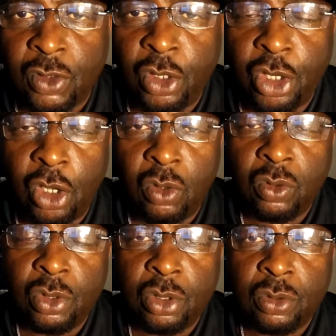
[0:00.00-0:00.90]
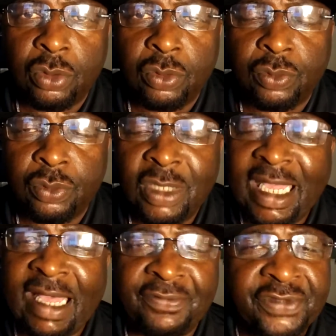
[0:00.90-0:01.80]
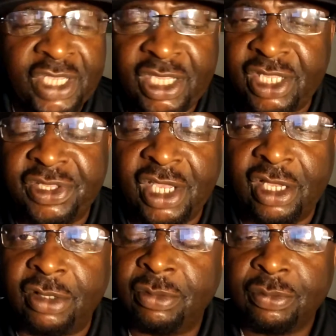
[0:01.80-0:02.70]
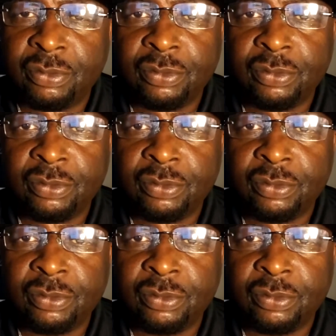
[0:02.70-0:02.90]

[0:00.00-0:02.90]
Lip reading: You know. I've seen it done.